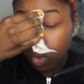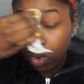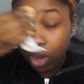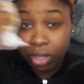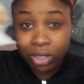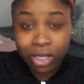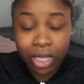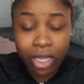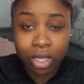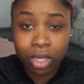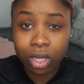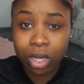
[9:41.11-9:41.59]
I
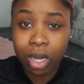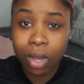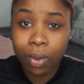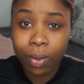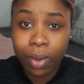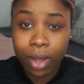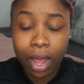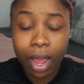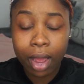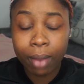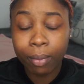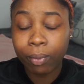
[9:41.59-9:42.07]
was like you know
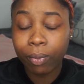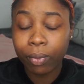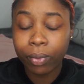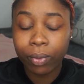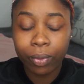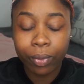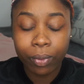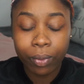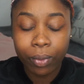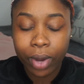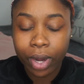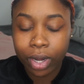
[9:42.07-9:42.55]
what
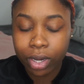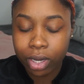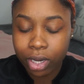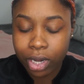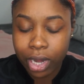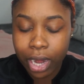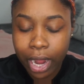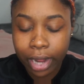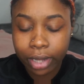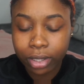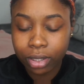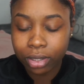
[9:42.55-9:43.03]
I'm ready
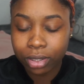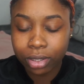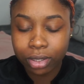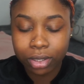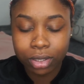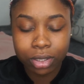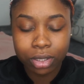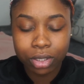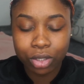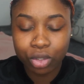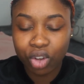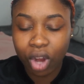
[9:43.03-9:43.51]
not just
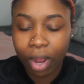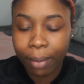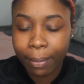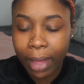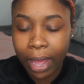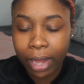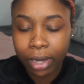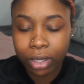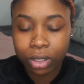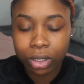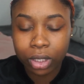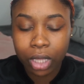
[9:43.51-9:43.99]
to drop
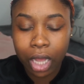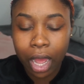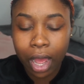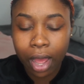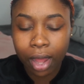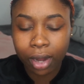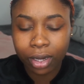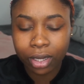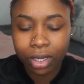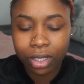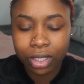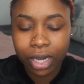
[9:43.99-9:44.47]
out of
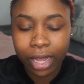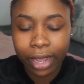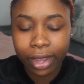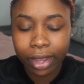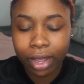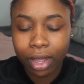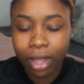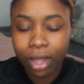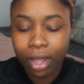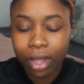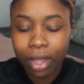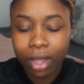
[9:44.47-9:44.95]
college like
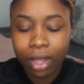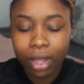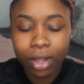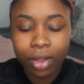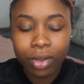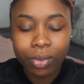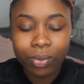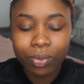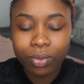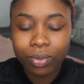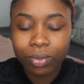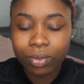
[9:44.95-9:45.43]

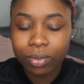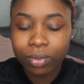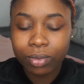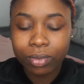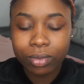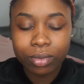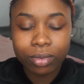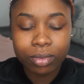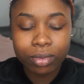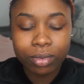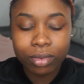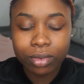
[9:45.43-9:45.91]

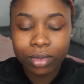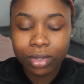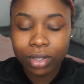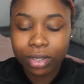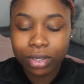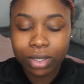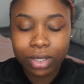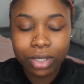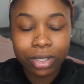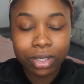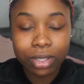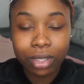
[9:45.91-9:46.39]

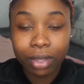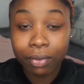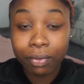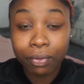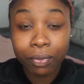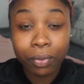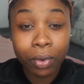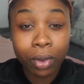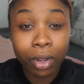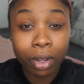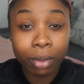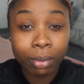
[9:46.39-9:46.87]
this isn't
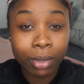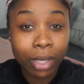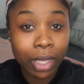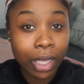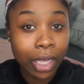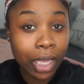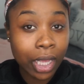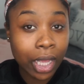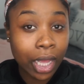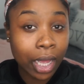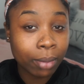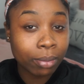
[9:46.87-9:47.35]
for
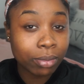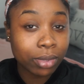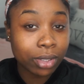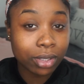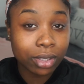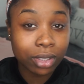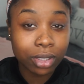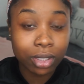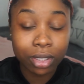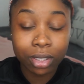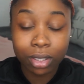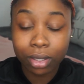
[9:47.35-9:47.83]
me I'm
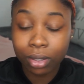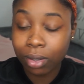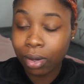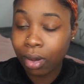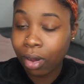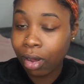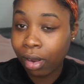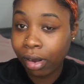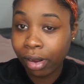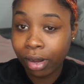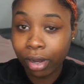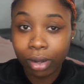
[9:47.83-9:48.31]
just gonna
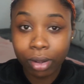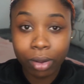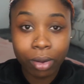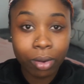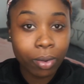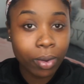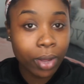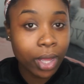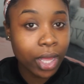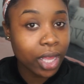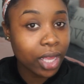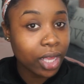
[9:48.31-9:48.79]
call it a
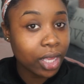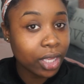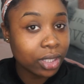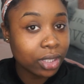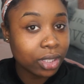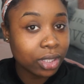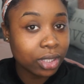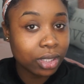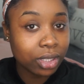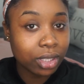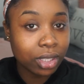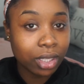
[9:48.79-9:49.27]

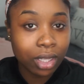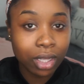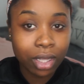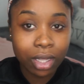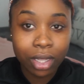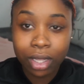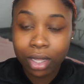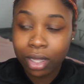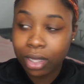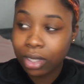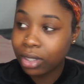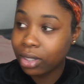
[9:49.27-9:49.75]
quits
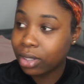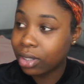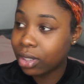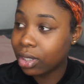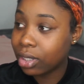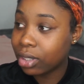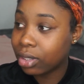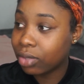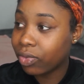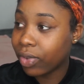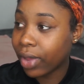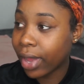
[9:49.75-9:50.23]

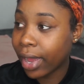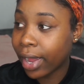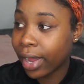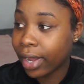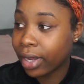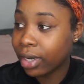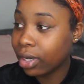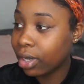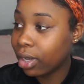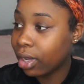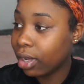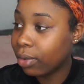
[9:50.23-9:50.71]
just
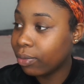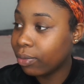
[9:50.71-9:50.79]
find